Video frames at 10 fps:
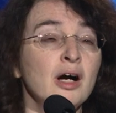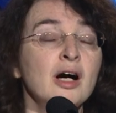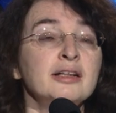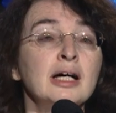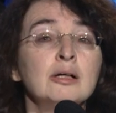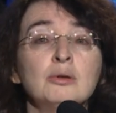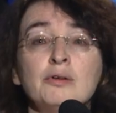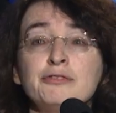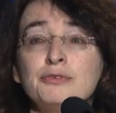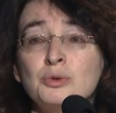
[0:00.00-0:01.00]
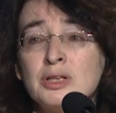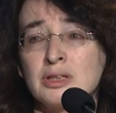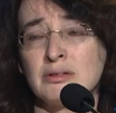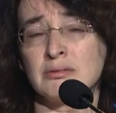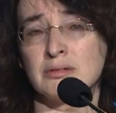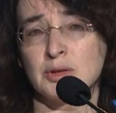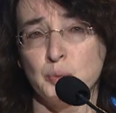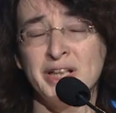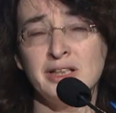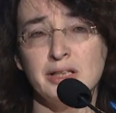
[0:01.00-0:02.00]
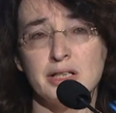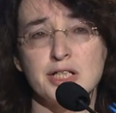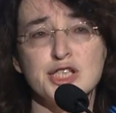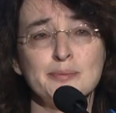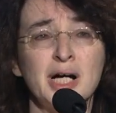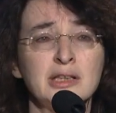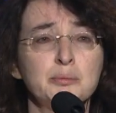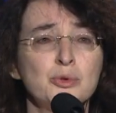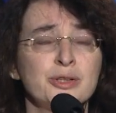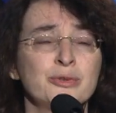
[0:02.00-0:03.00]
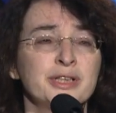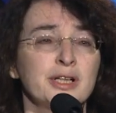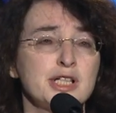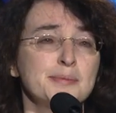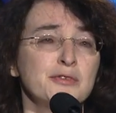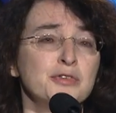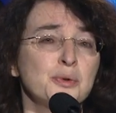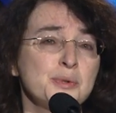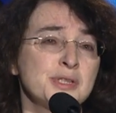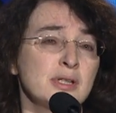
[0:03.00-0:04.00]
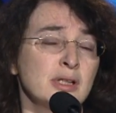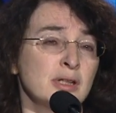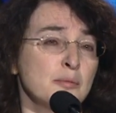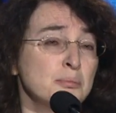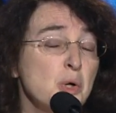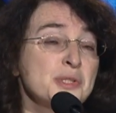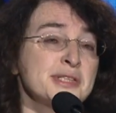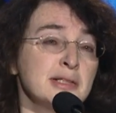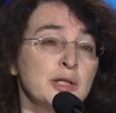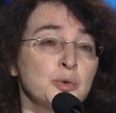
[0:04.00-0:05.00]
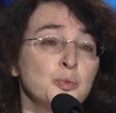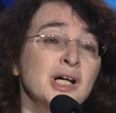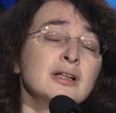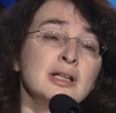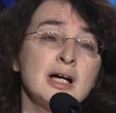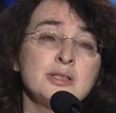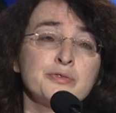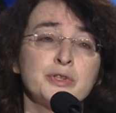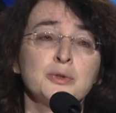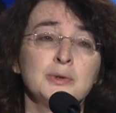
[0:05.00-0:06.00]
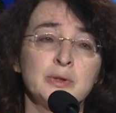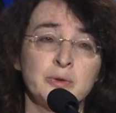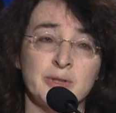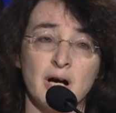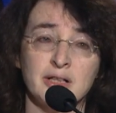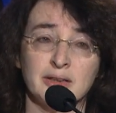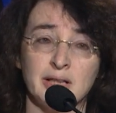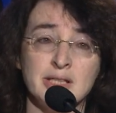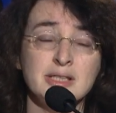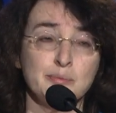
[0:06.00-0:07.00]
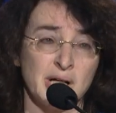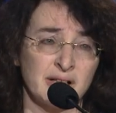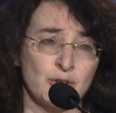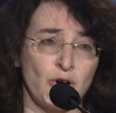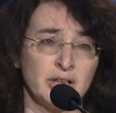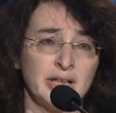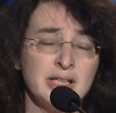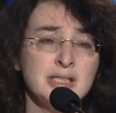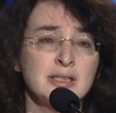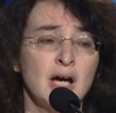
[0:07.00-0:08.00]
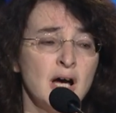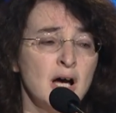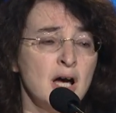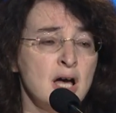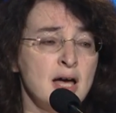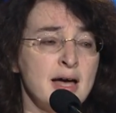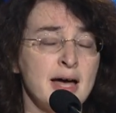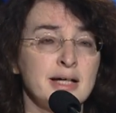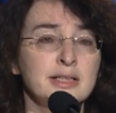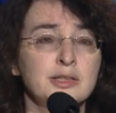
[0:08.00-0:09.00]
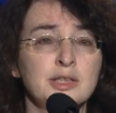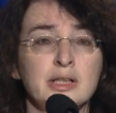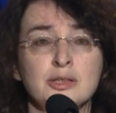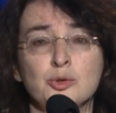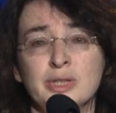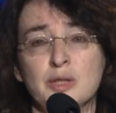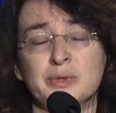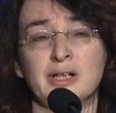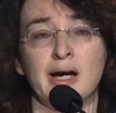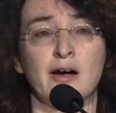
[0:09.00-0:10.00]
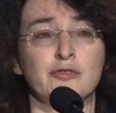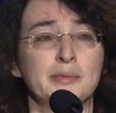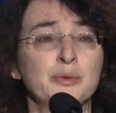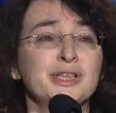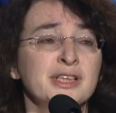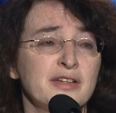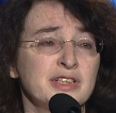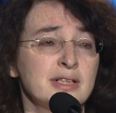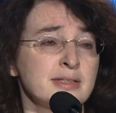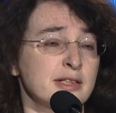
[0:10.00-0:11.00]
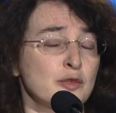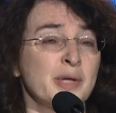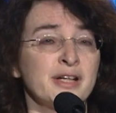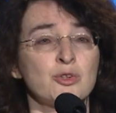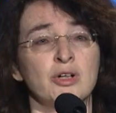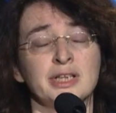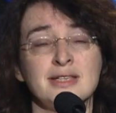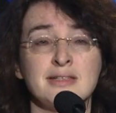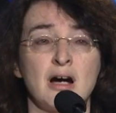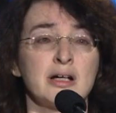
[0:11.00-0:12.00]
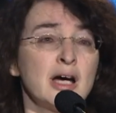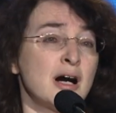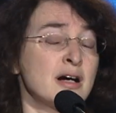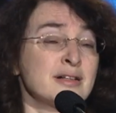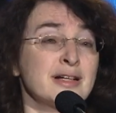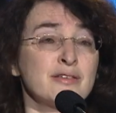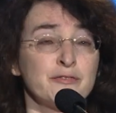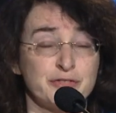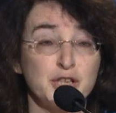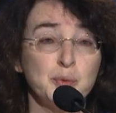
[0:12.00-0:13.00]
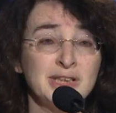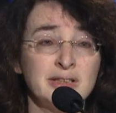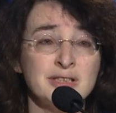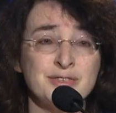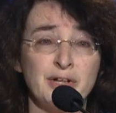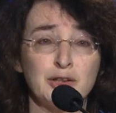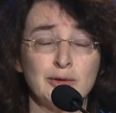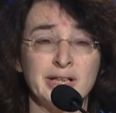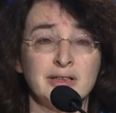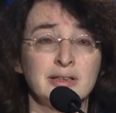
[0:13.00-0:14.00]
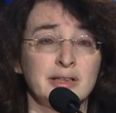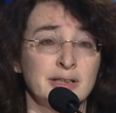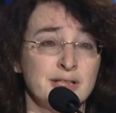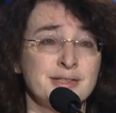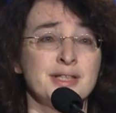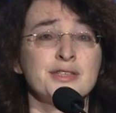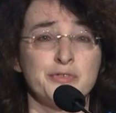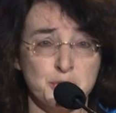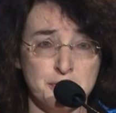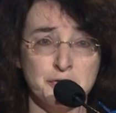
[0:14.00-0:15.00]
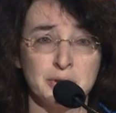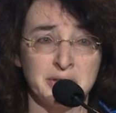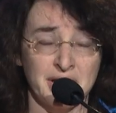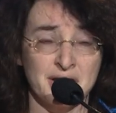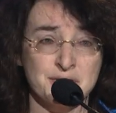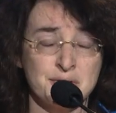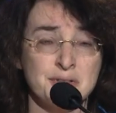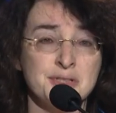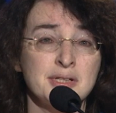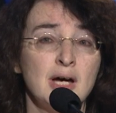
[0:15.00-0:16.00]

Now, for 20 years, my laboratory has been focusing mostly on one class of regulatory RNAs, microRNAs, and today we have mounting evidence that microRNAs are frequently dysregulated in disease, first of all in cancers,